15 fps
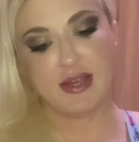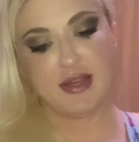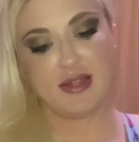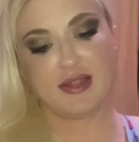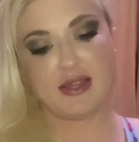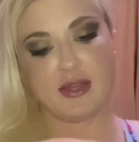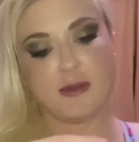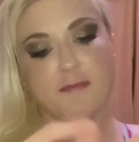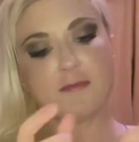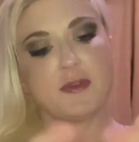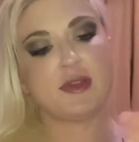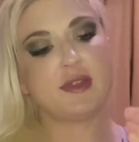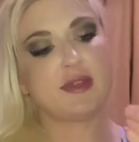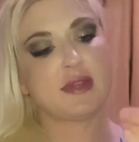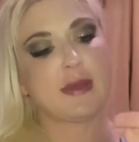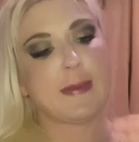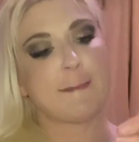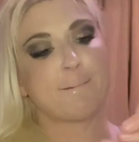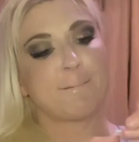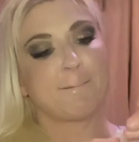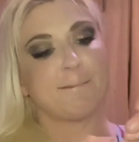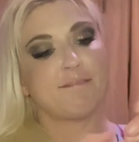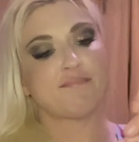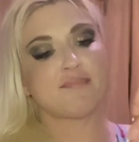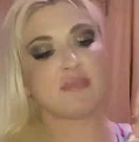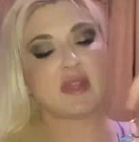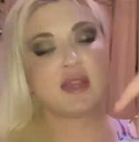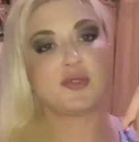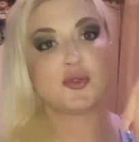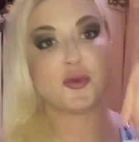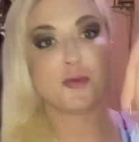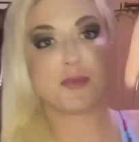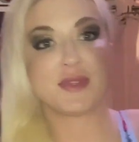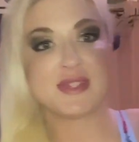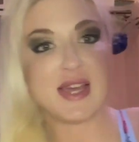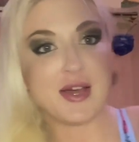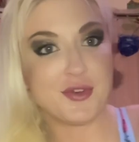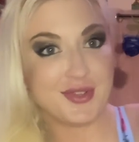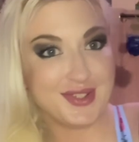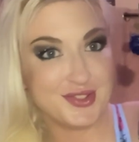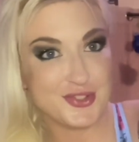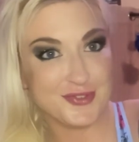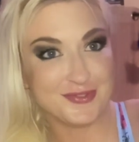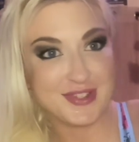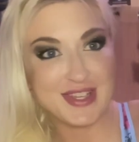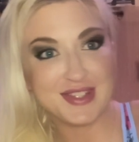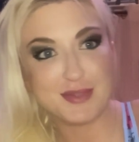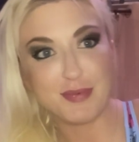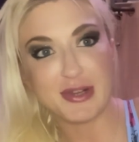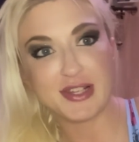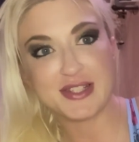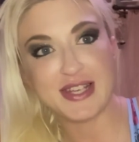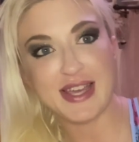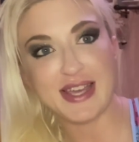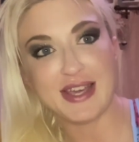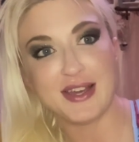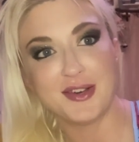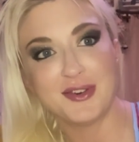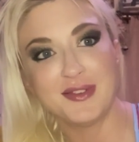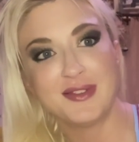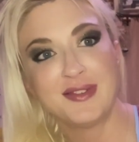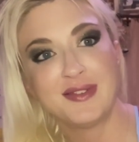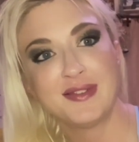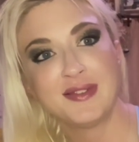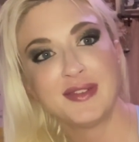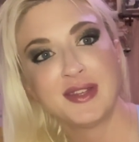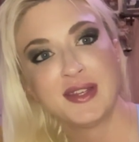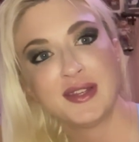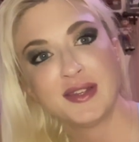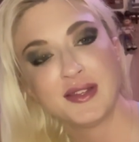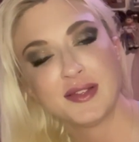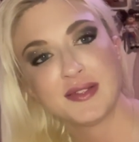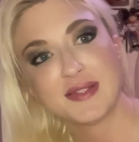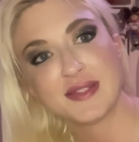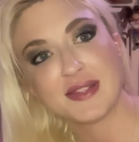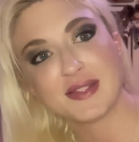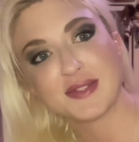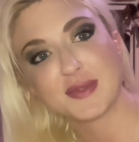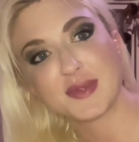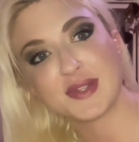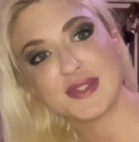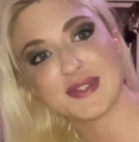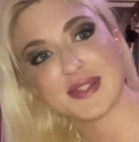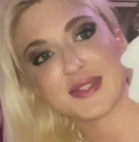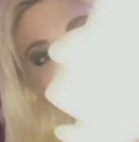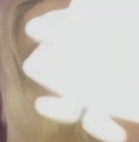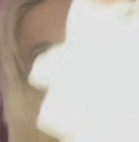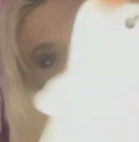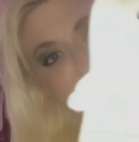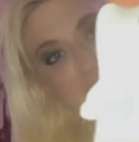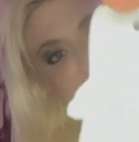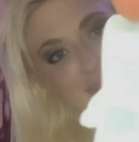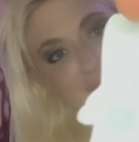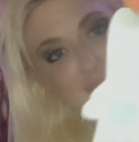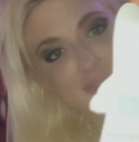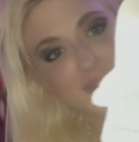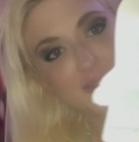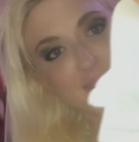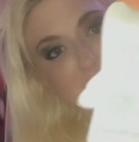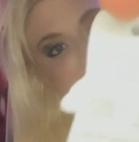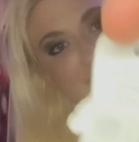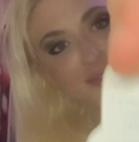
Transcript: They come with normal Towelie. Don't forget to bring a towel. That's what he says on the back.